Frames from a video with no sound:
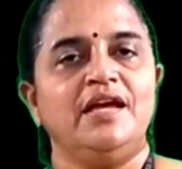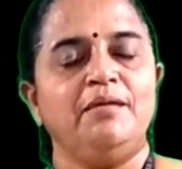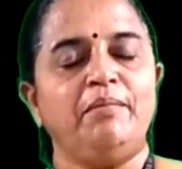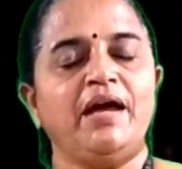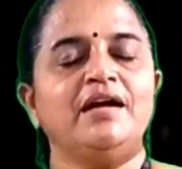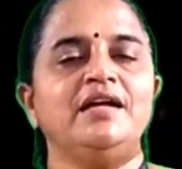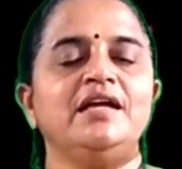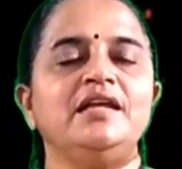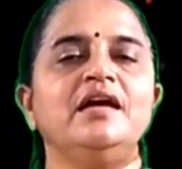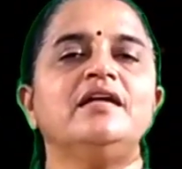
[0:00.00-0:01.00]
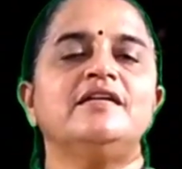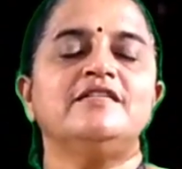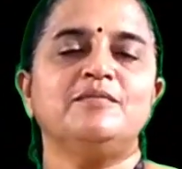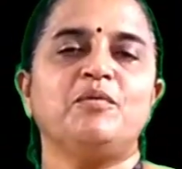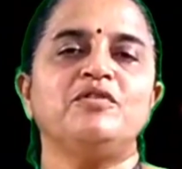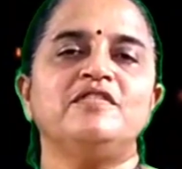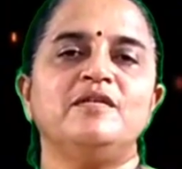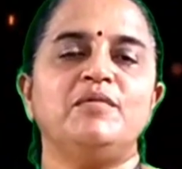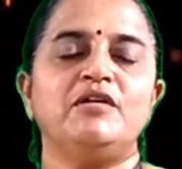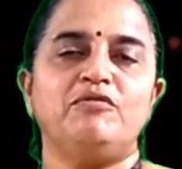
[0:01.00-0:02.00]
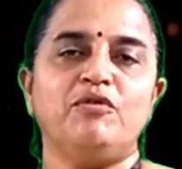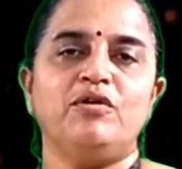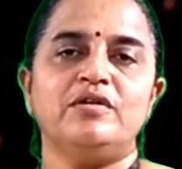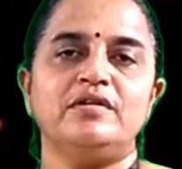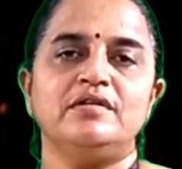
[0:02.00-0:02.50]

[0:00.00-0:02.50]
A bacteria responsible for